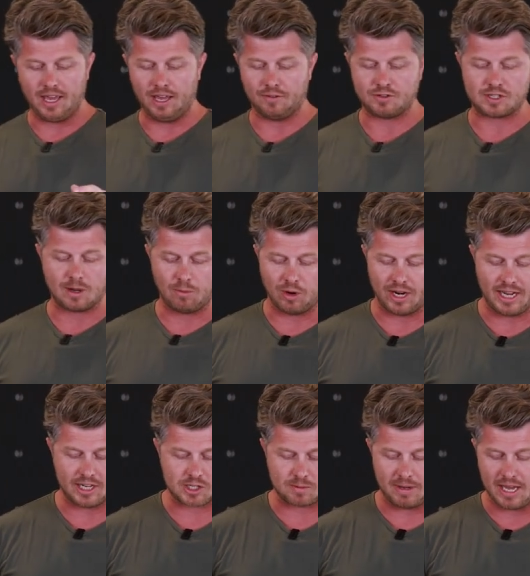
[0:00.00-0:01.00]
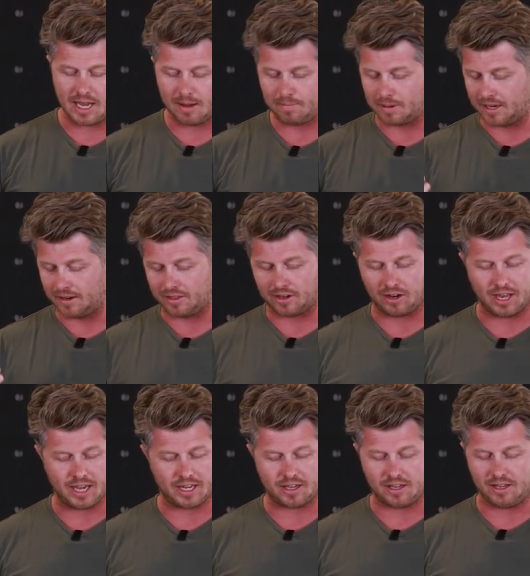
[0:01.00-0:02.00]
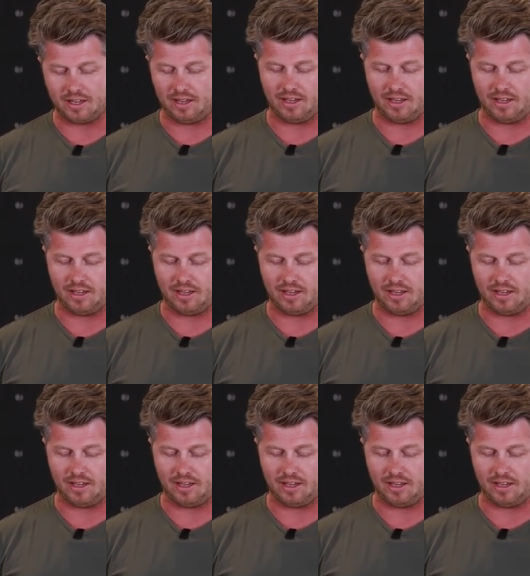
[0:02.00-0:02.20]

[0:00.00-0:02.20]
if someone hits me up and they're like,